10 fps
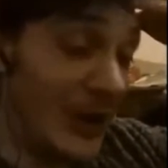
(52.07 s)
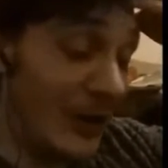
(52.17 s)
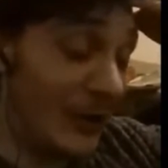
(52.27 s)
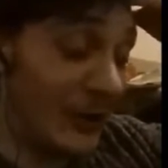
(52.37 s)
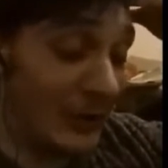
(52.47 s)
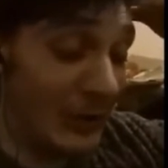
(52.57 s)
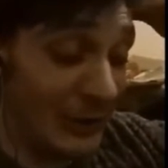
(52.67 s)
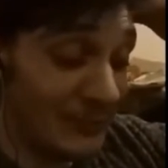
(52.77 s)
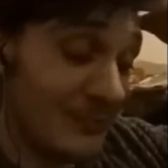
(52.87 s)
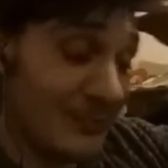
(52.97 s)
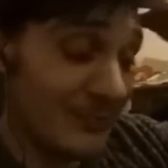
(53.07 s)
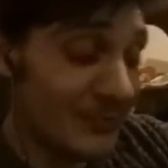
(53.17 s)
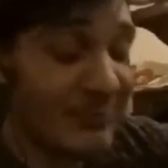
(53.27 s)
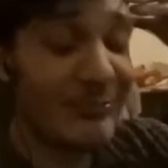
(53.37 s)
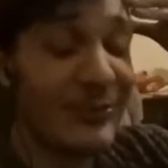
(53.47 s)
downloaded it,
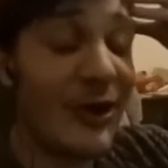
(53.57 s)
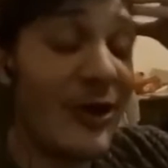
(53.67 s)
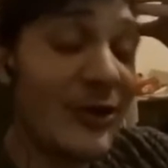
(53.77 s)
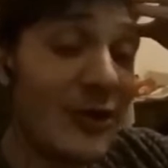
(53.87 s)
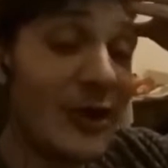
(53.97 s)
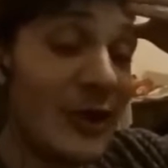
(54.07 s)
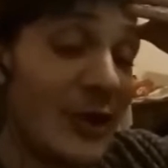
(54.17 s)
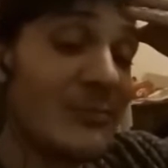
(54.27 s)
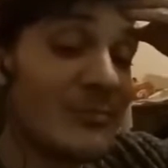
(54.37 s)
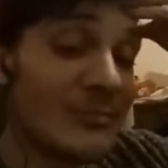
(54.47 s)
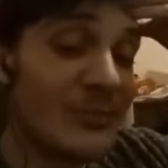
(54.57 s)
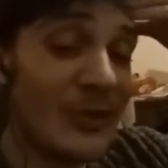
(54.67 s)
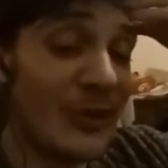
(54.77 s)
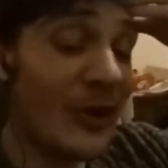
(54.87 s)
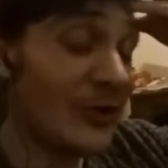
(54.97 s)
started singing it,
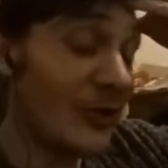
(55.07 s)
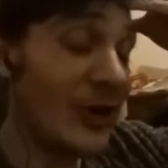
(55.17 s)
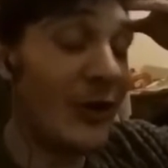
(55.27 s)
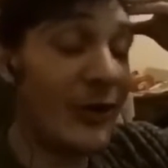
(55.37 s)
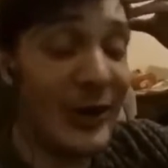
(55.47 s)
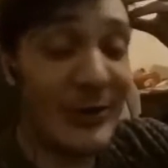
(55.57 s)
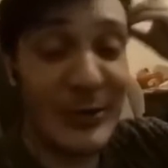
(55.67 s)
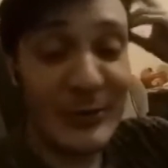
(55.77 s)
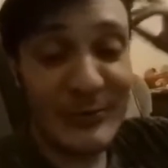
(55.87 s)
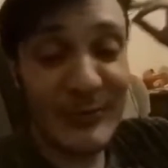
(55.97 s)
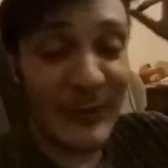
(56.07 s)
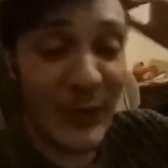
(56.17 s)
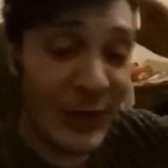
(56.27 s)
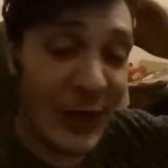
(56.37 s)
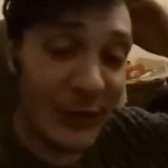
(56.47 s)
started singing on it, and
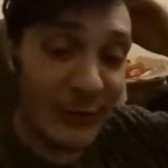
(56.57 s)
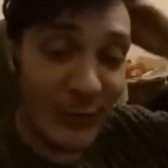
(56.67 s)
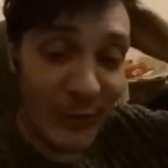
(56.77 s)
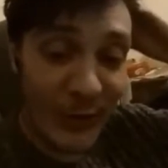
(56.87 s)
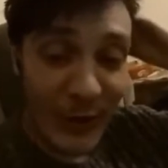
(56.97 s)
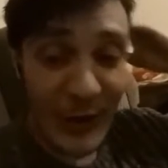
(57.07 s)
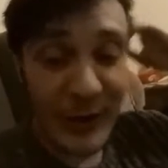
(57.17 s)
finding out it was all right.